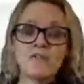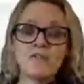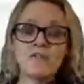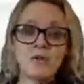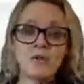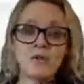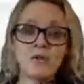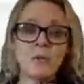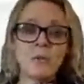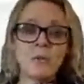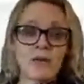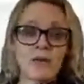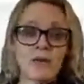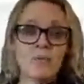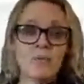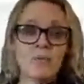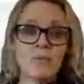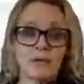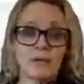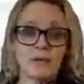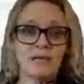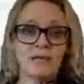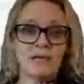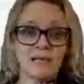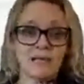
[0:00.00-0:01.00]
fewer
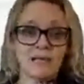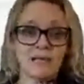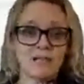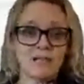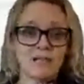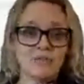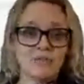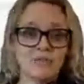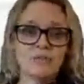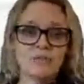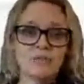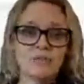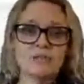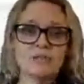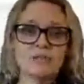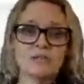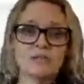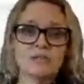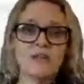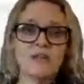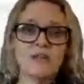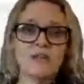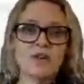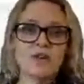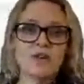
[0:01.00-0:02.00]
people in classrooms than
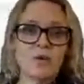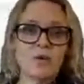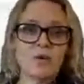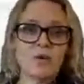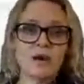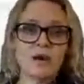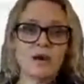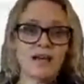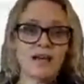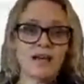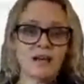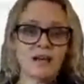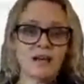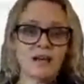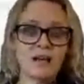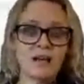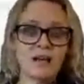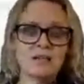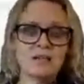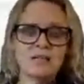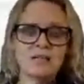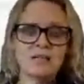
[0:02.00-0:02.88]
there normally are,